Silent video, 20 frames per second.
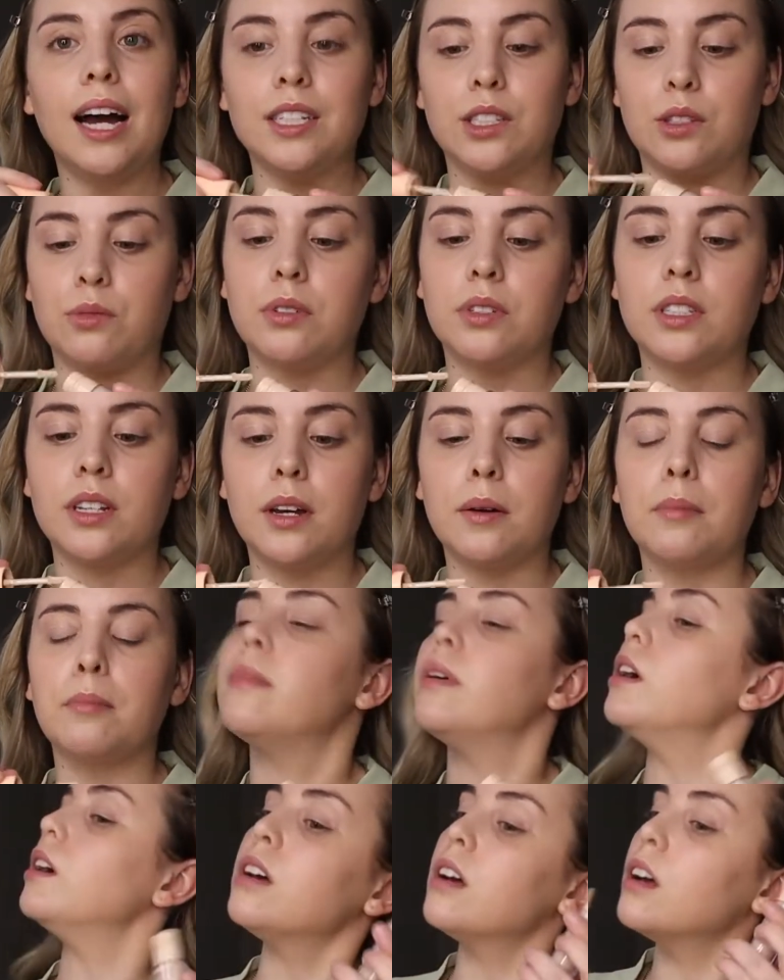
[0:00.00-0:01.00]
eyes with
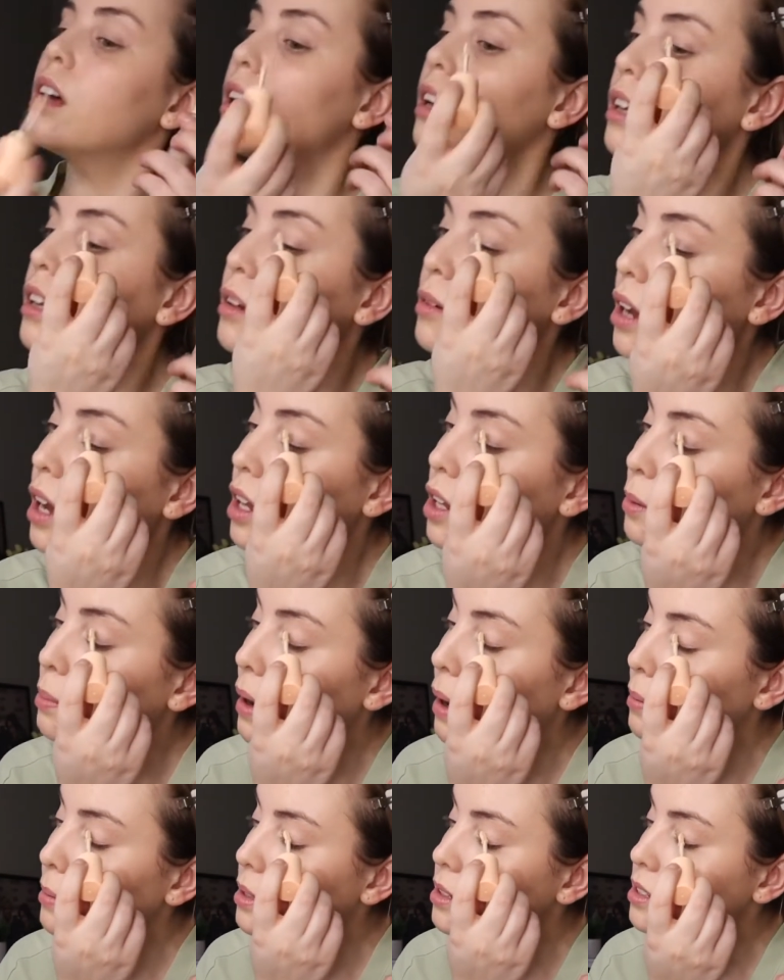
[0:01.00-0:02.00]
some
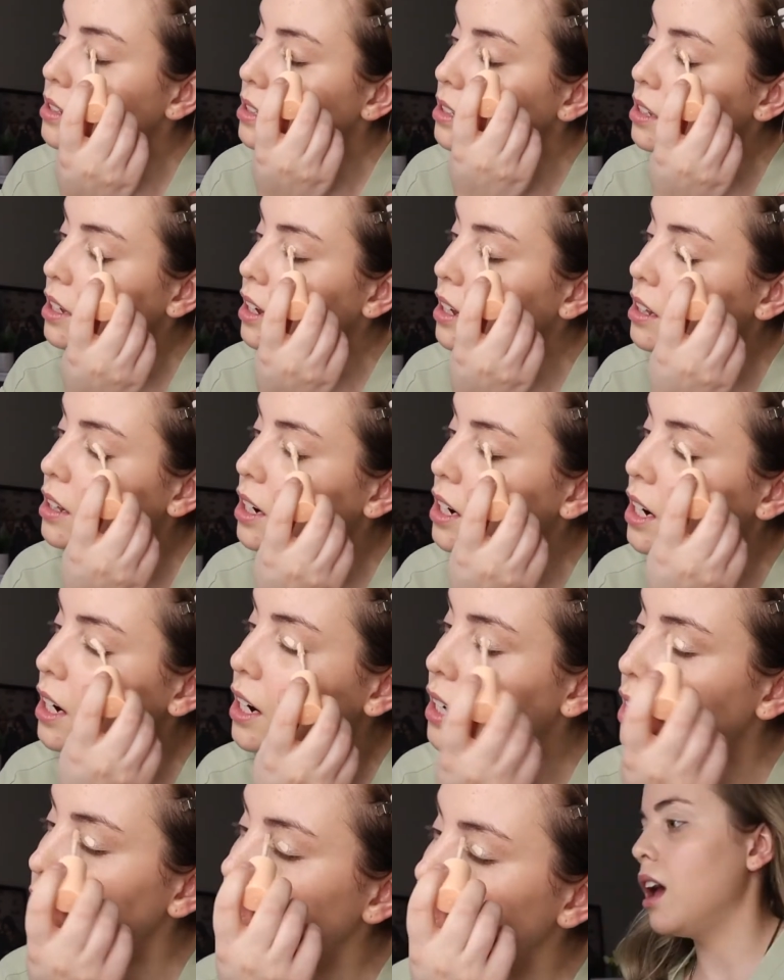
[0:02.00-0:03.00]
ColourPop
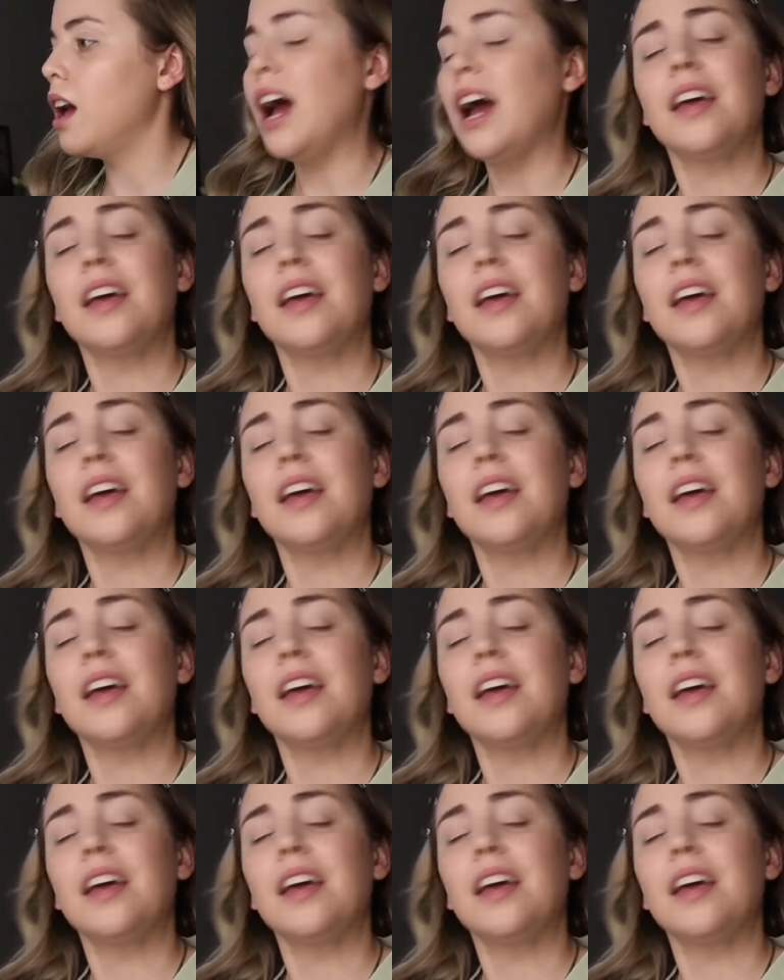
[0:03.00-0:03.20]
concealer.